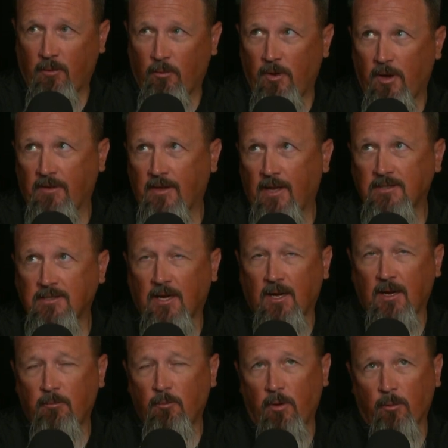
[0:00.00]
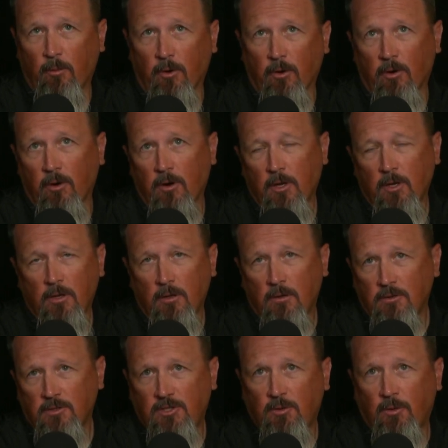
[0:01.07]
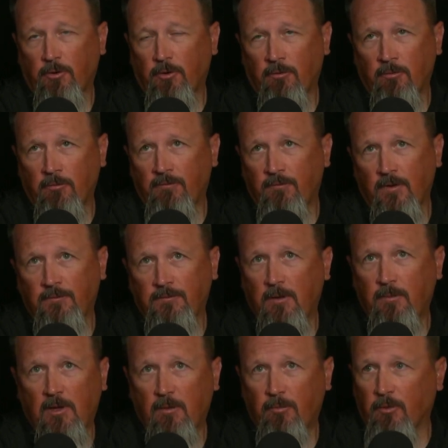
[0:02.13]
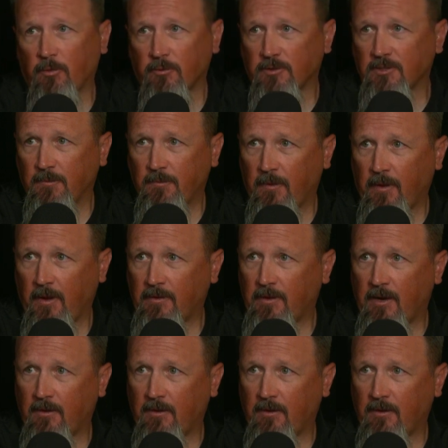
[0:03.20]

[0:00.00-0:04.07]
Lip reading: at that time we were 250 people or something like that.